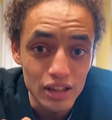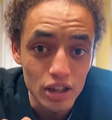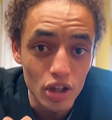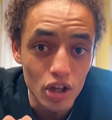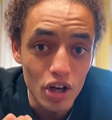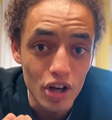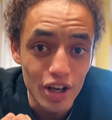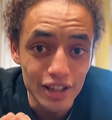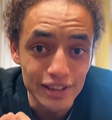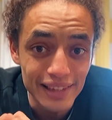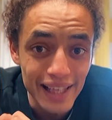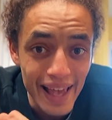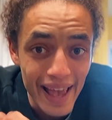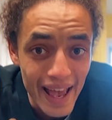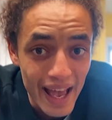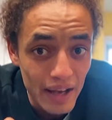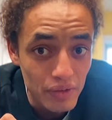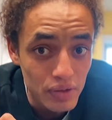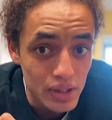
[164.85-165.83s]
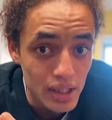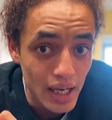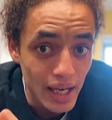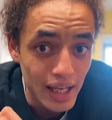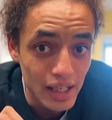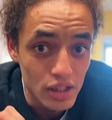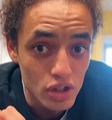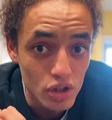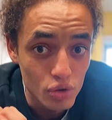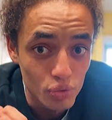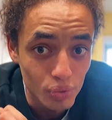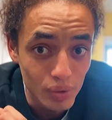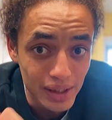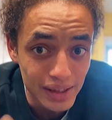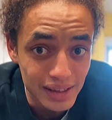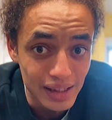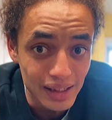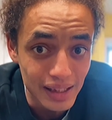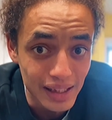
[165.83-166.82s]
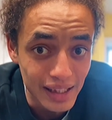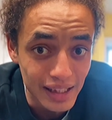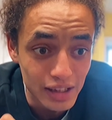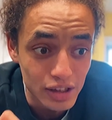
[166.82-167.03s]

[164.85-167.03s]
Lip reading: laws have changed recently,